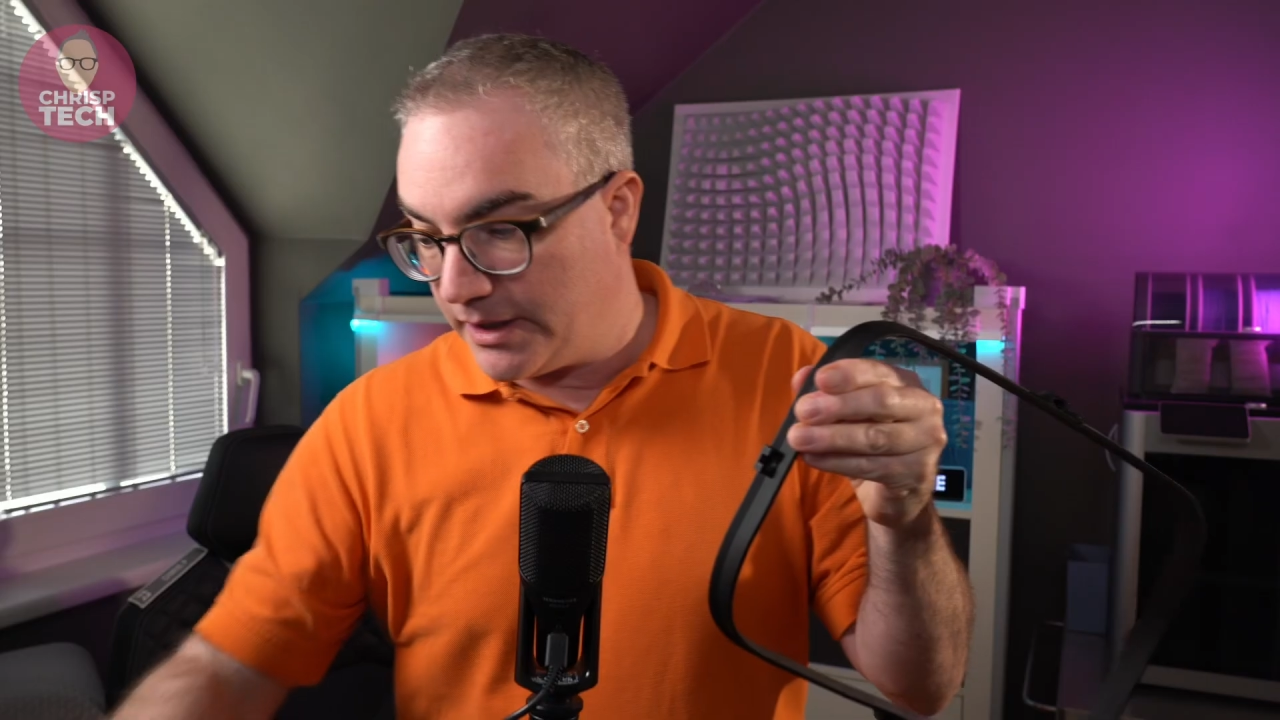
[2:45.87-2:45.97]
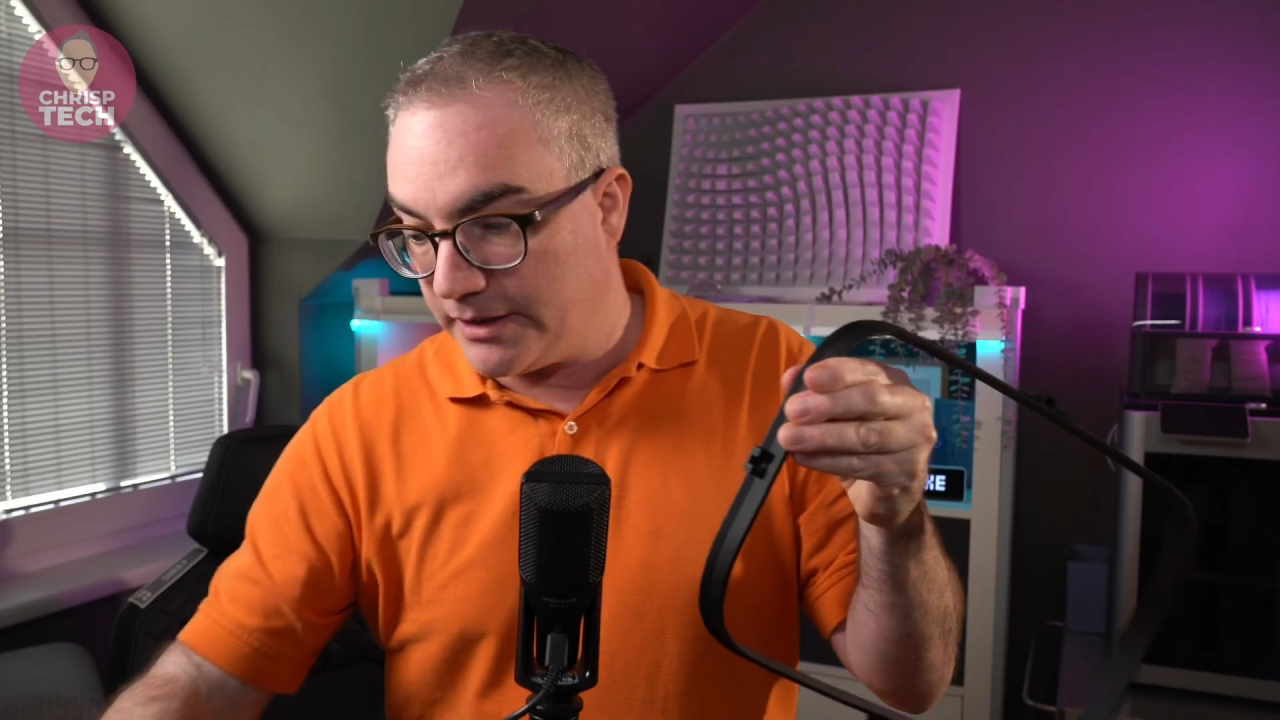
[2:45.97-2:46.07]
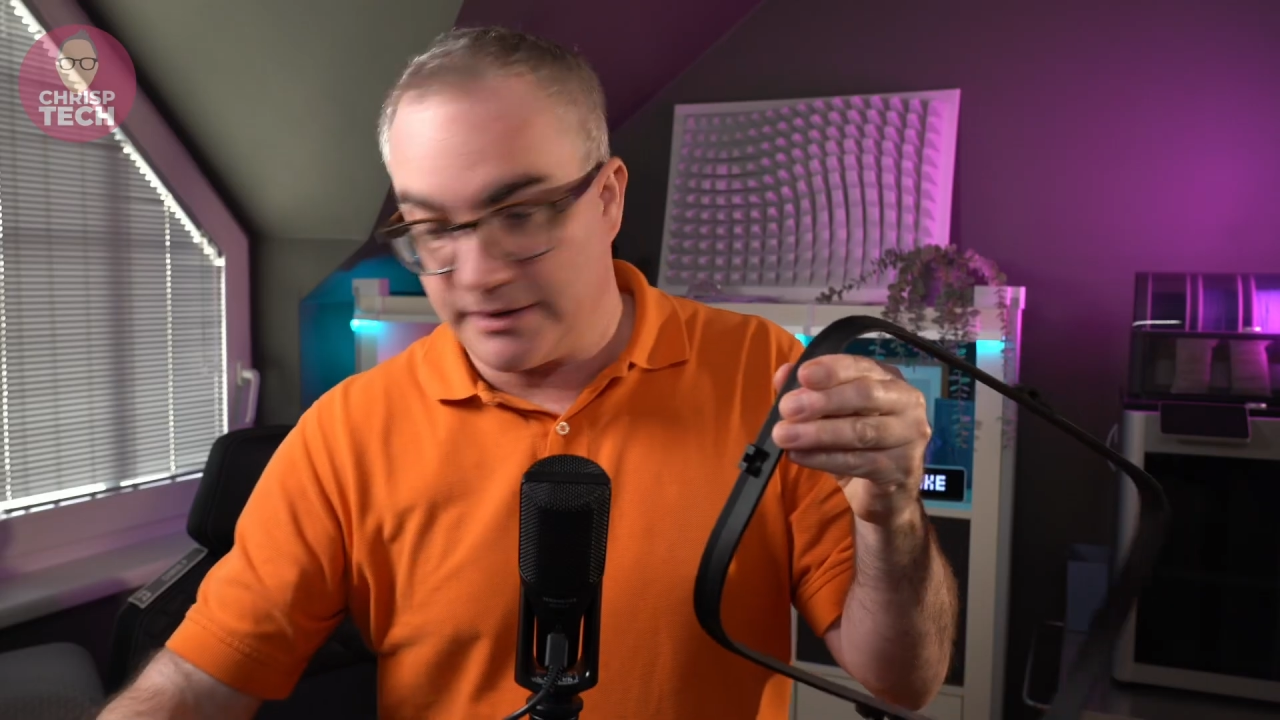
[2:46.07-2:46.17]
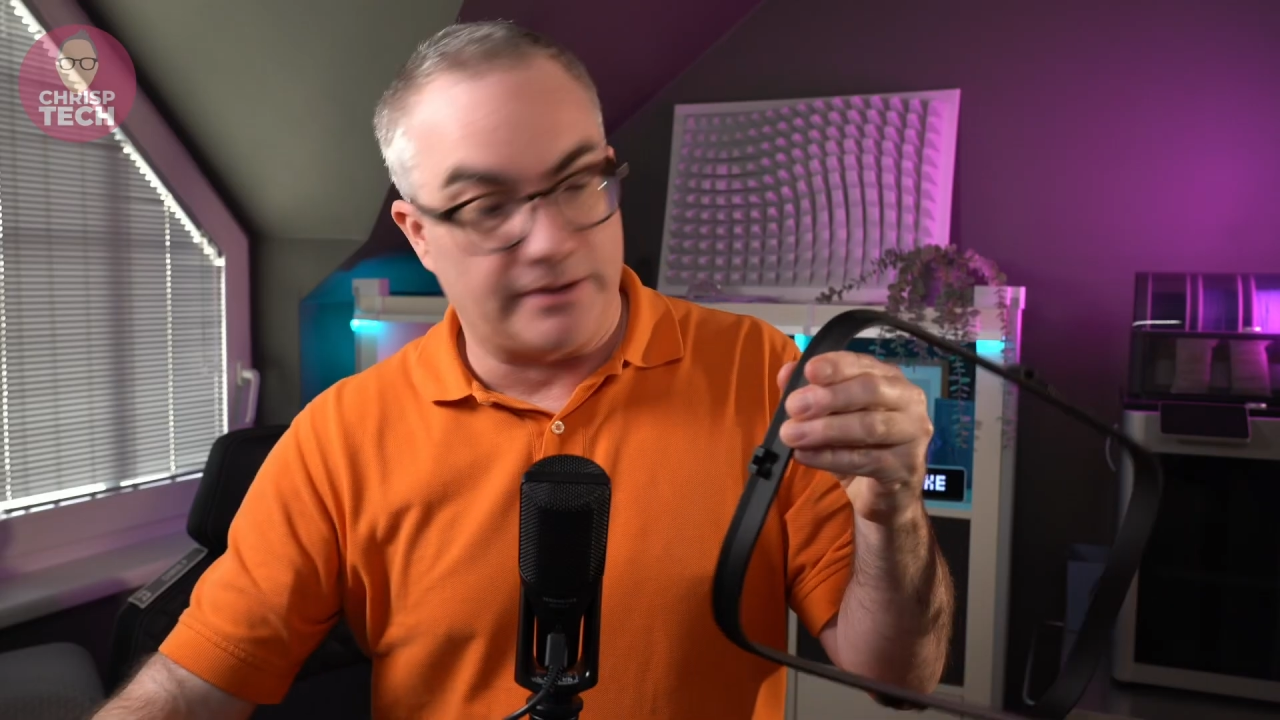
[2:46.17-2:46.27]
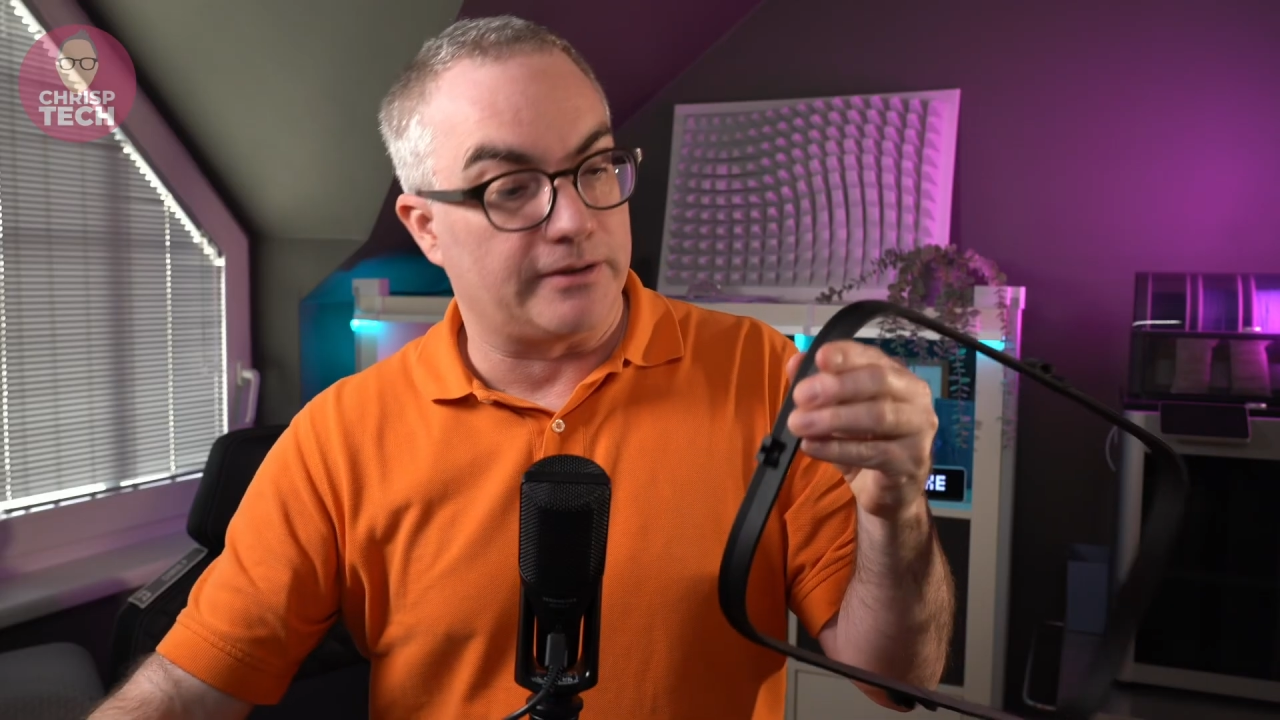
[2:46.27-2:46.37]
and
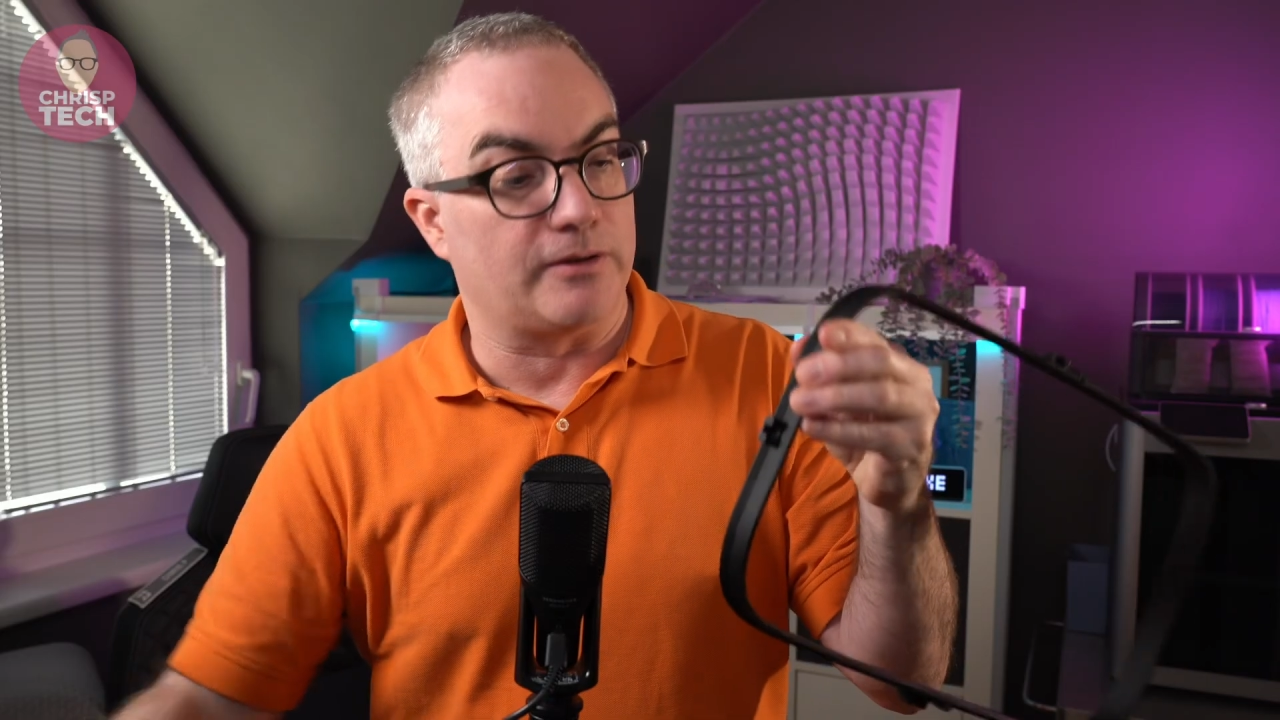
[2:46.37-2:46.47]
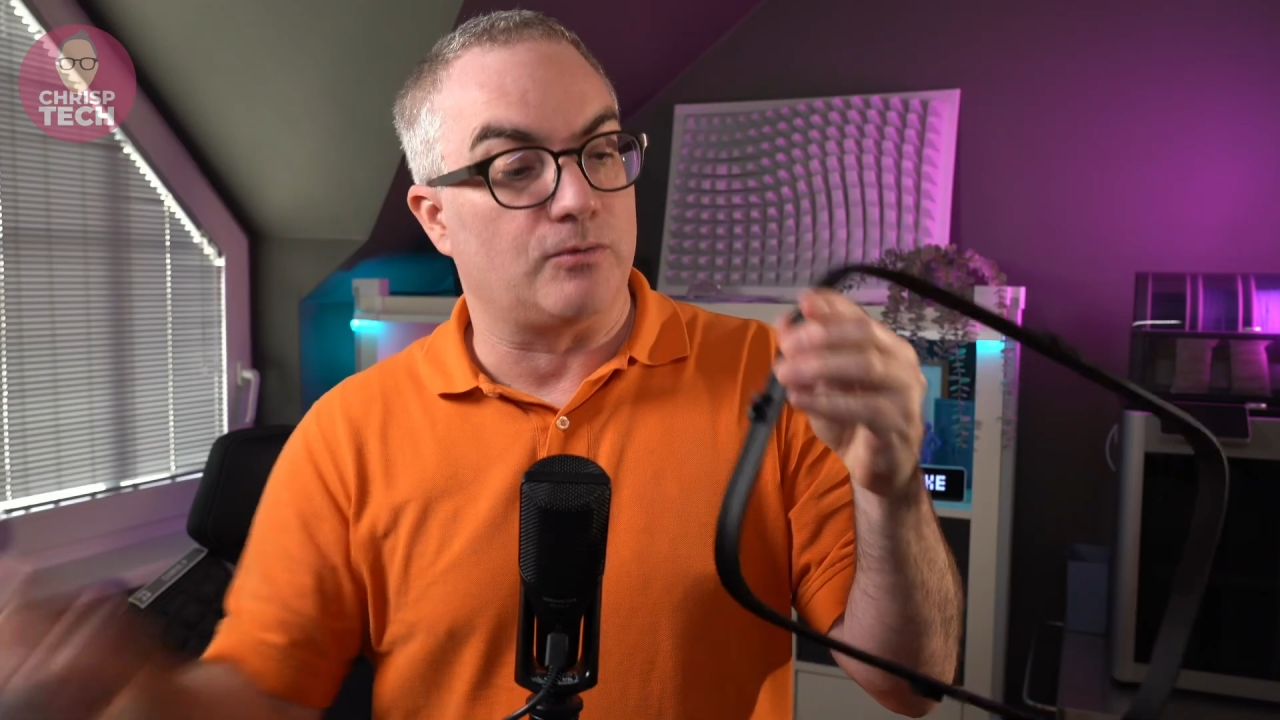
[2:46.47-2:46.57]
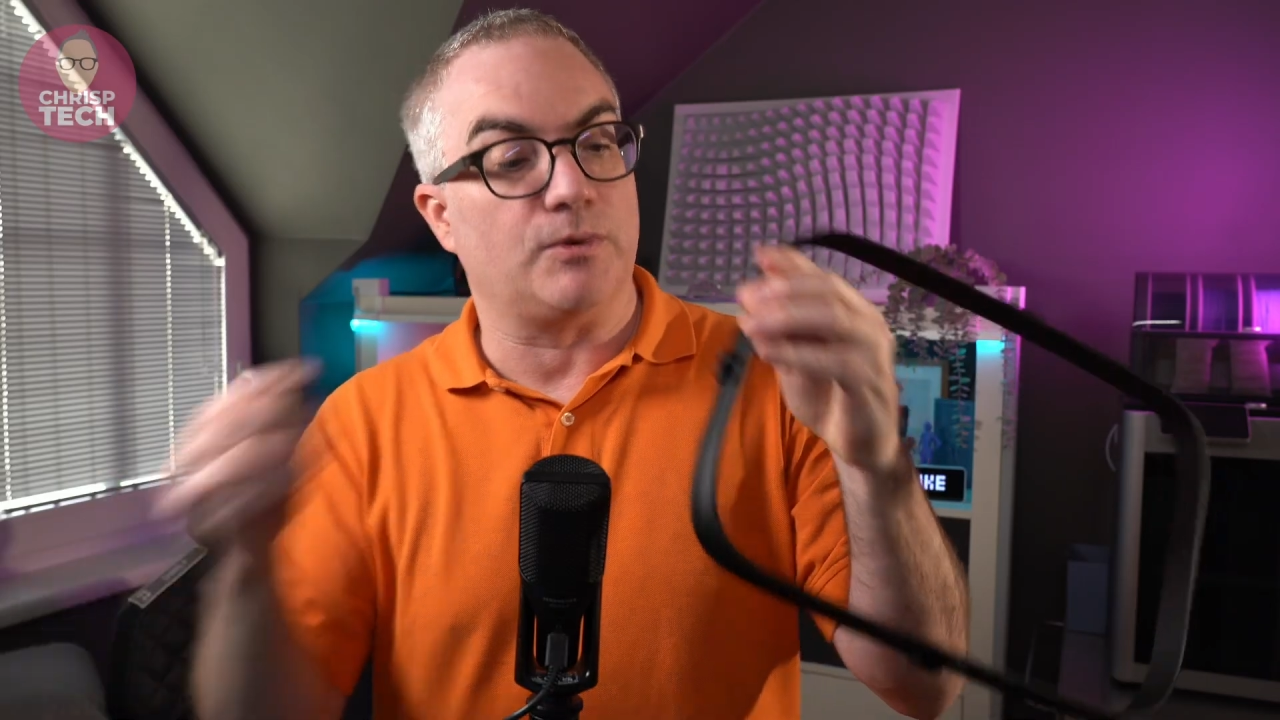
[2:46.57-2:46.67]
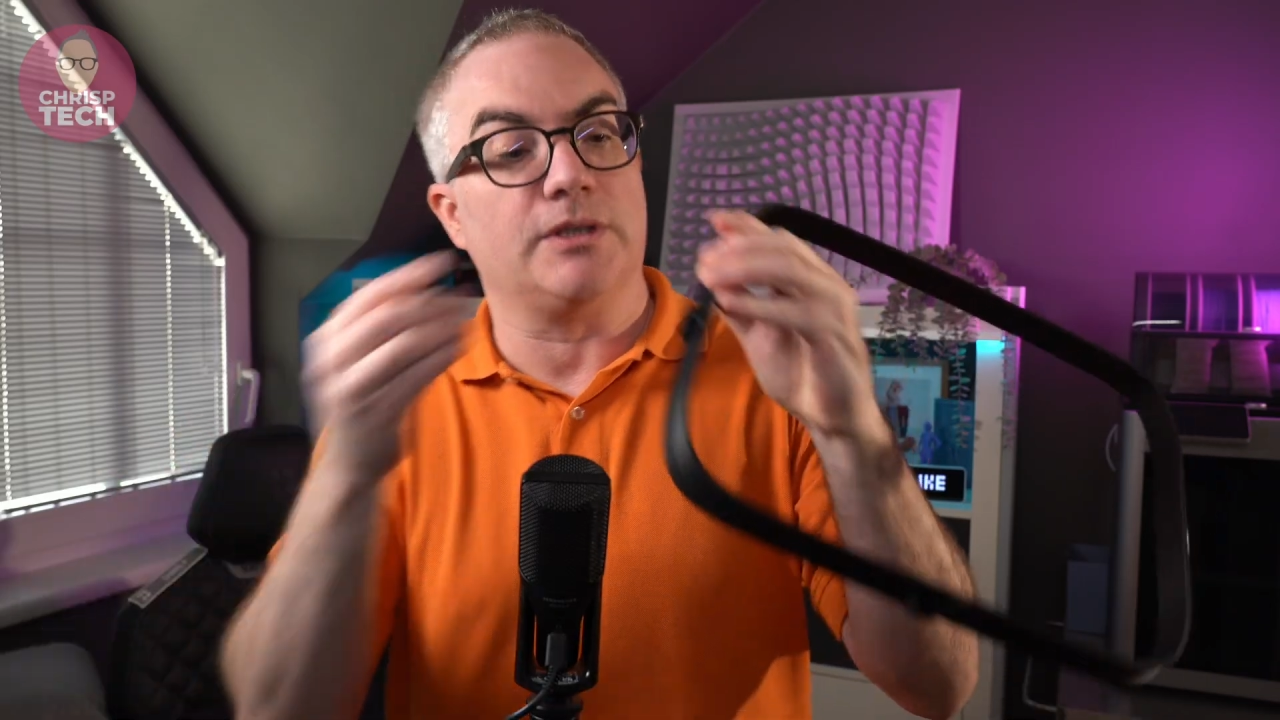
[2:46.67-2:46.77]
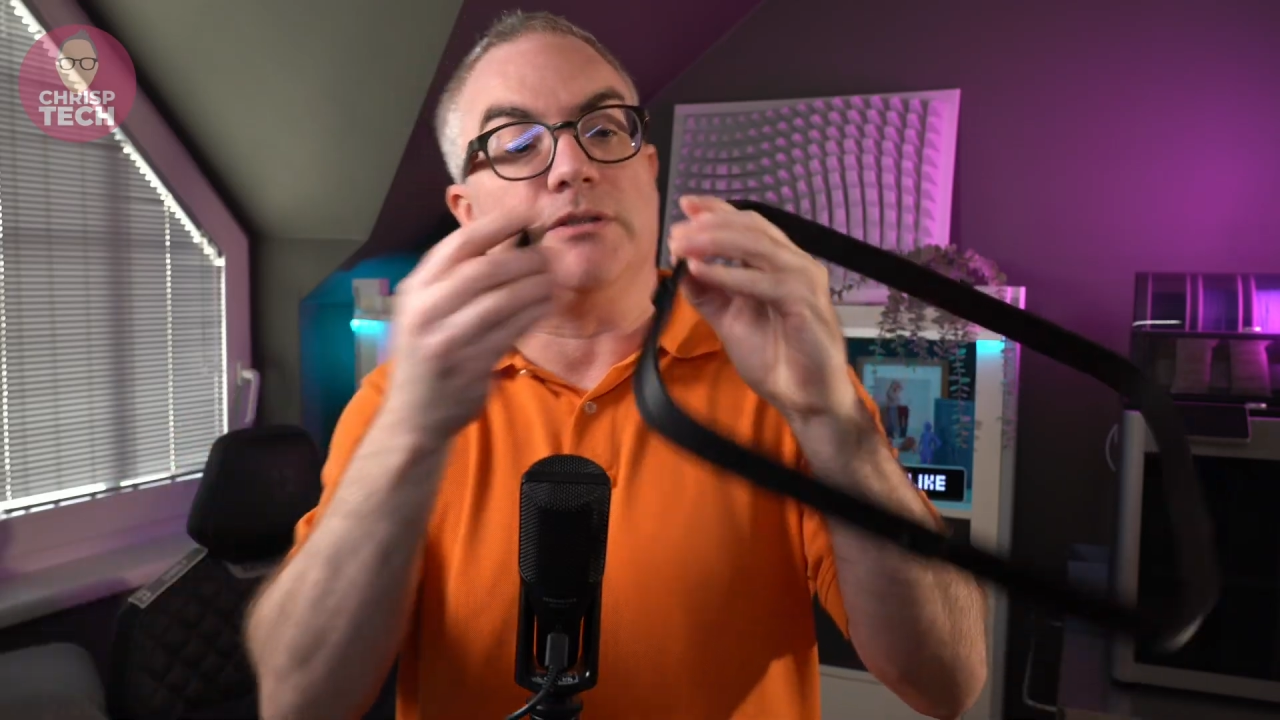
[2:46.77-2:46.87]
then another one